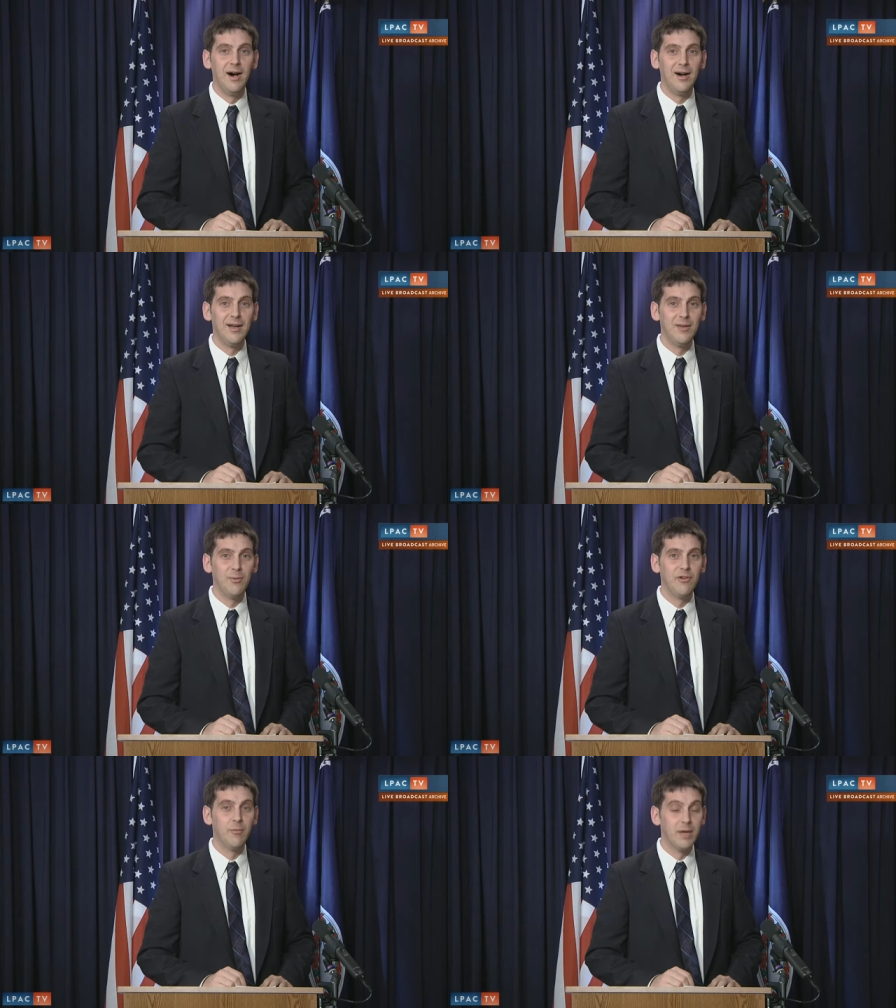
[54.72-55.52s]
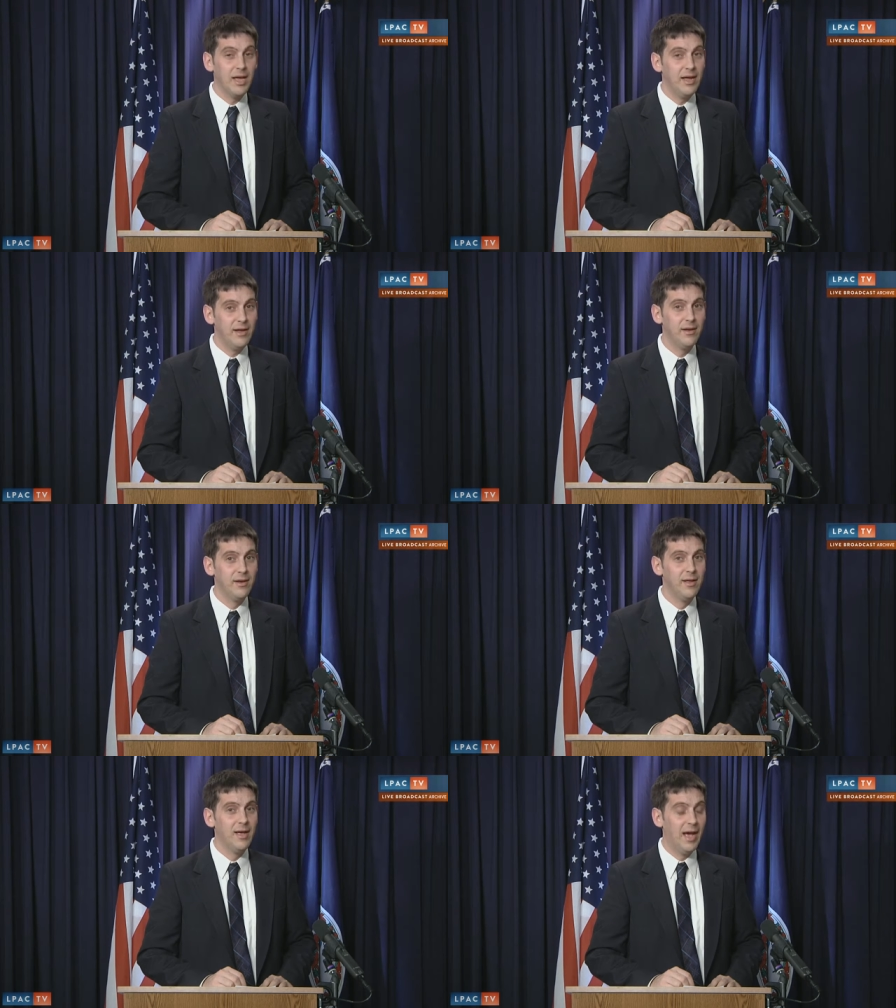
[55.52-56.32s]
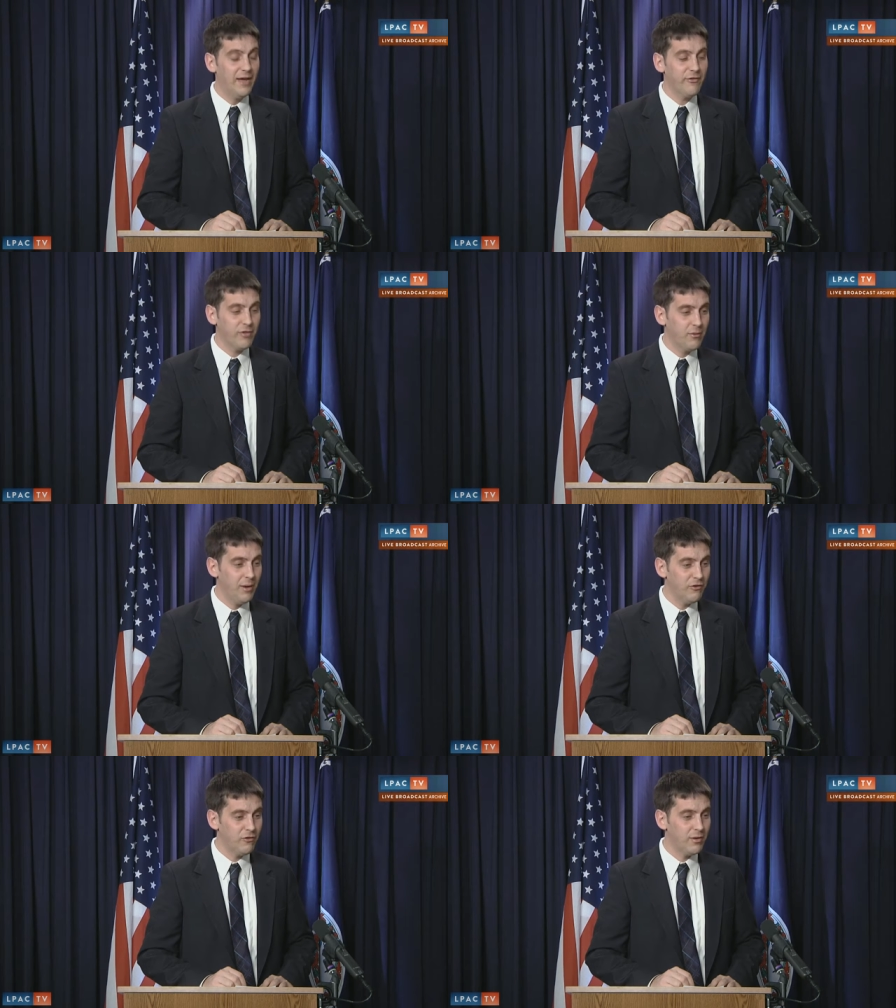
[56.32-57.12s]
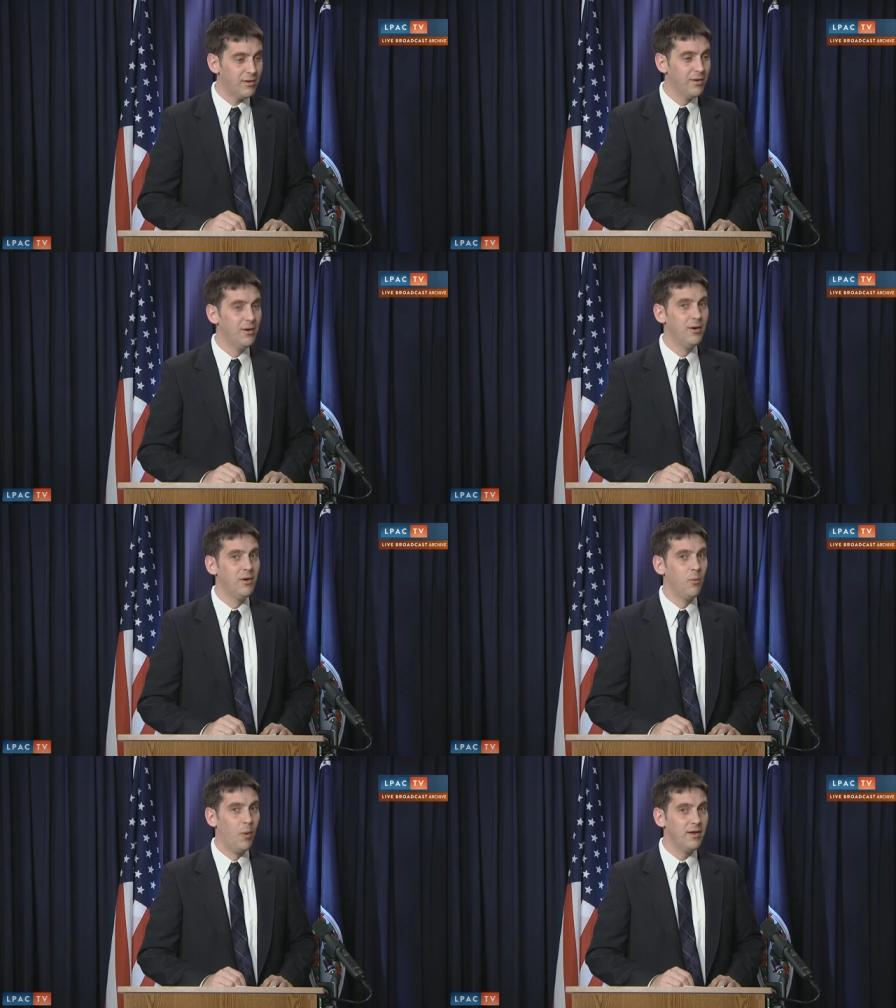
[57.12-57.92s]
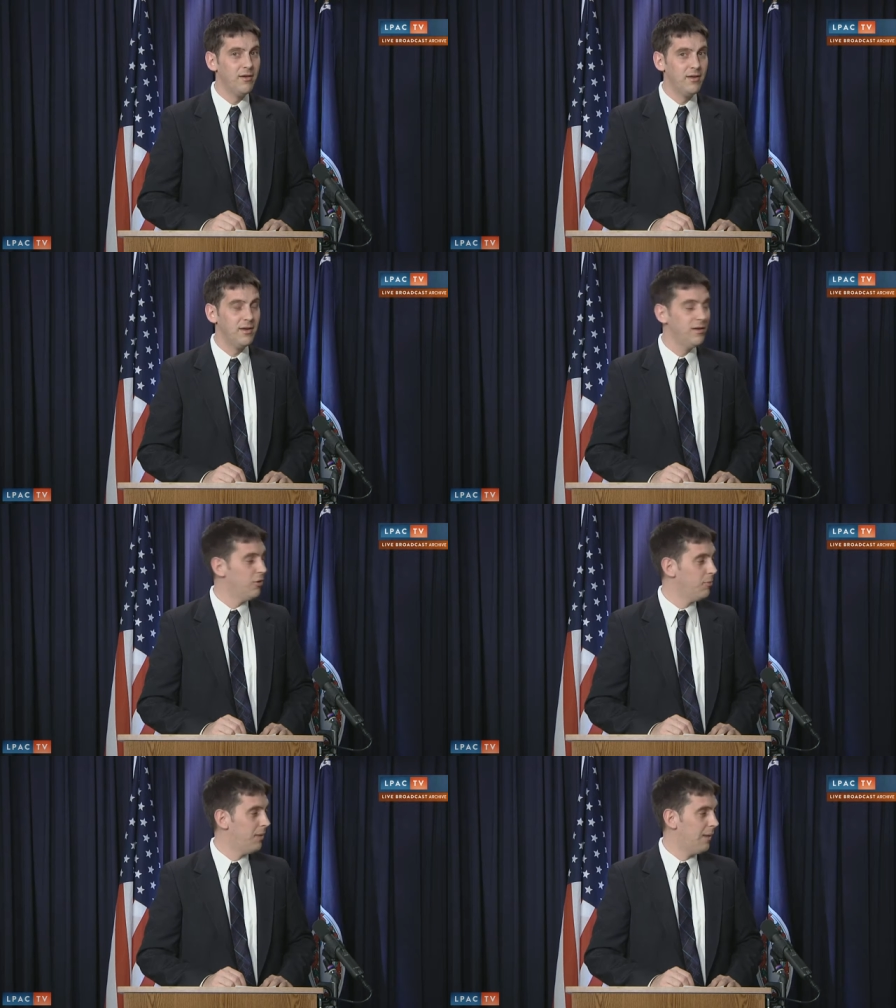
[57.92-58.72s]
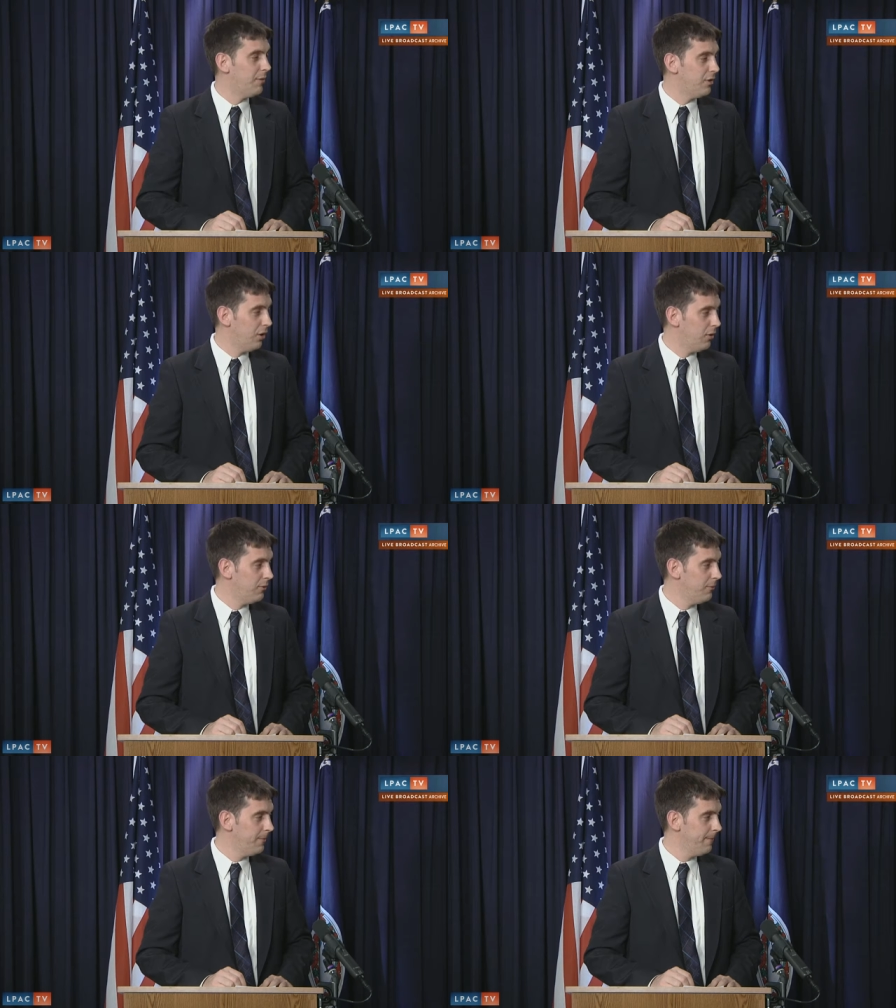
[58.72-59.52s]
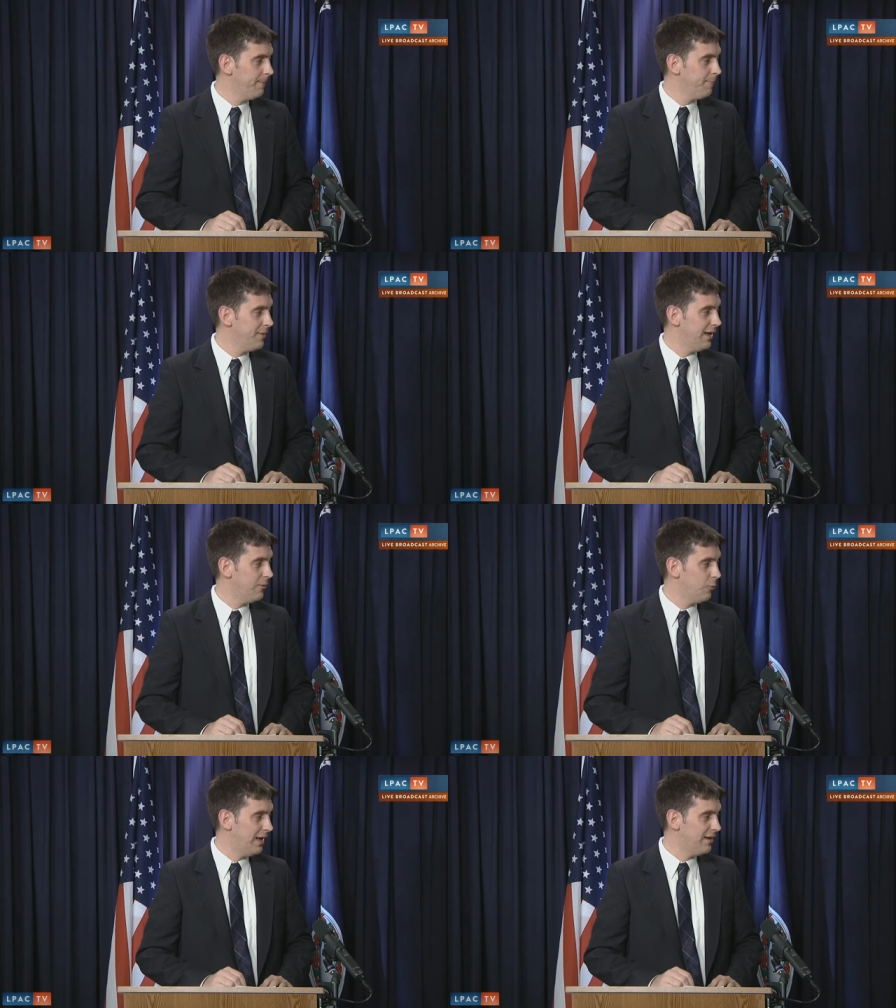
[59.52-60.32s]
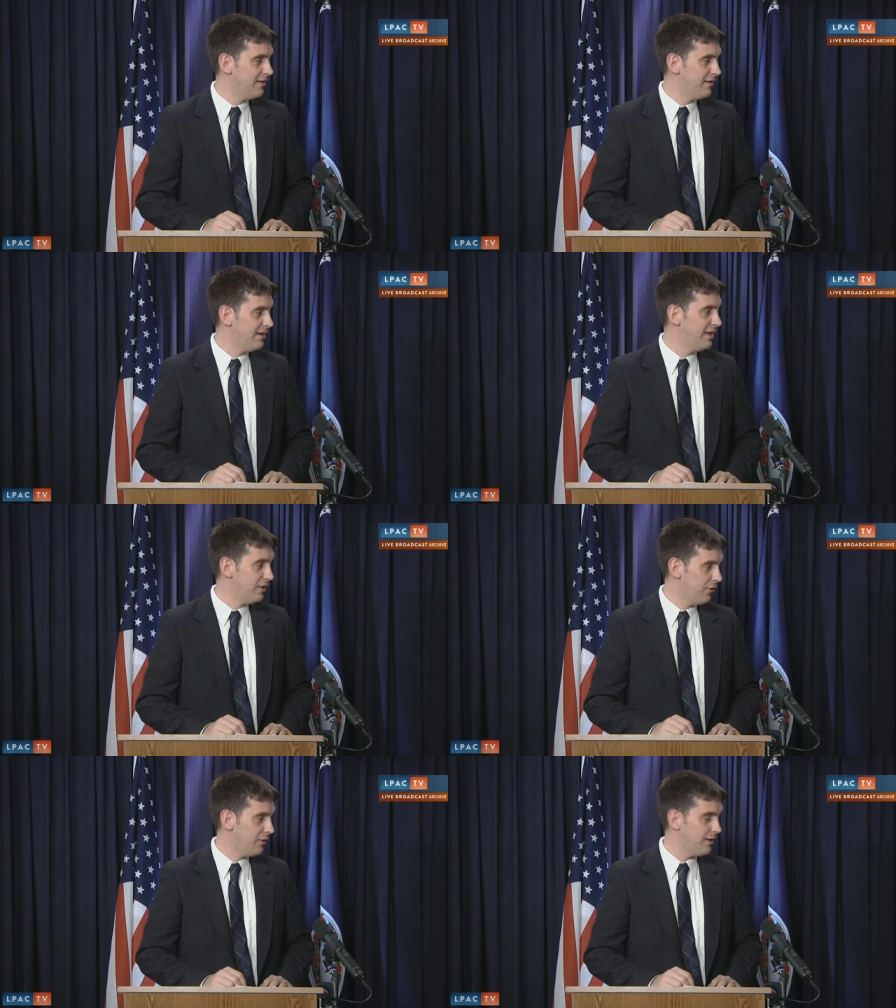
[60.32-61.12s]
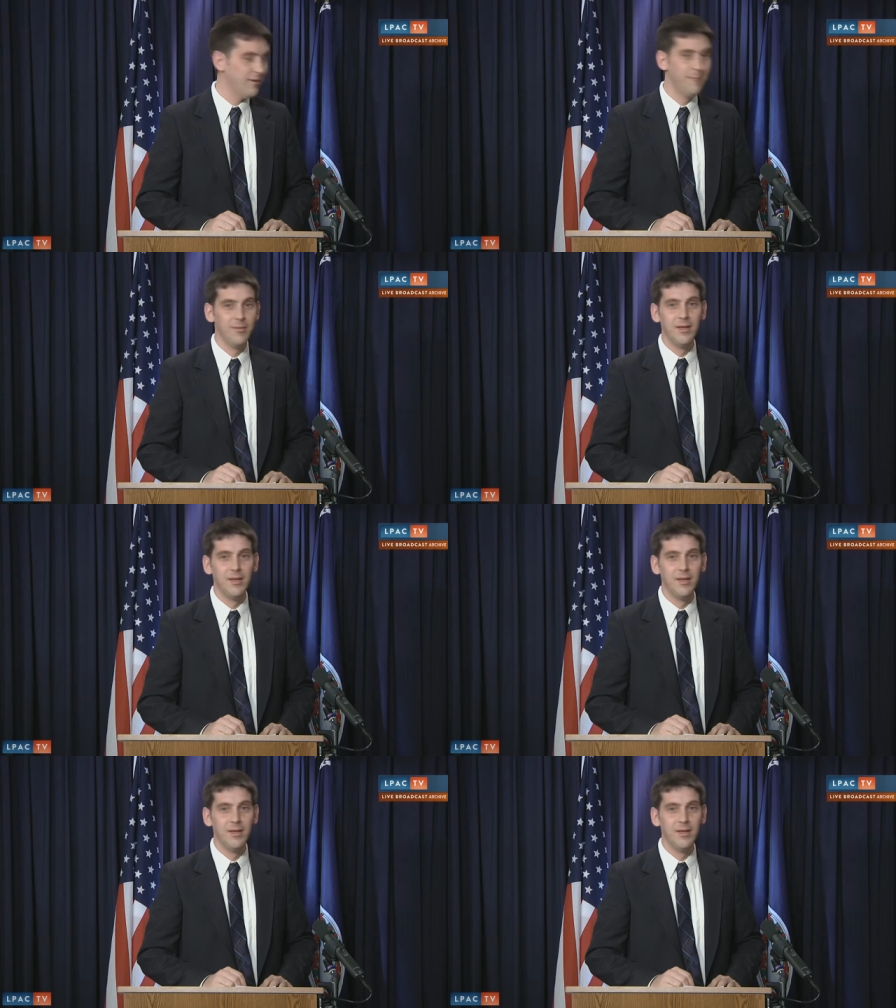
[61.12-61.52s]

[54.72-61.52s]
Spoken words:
in which McCain asked the question, what did Obama know and when did he know it?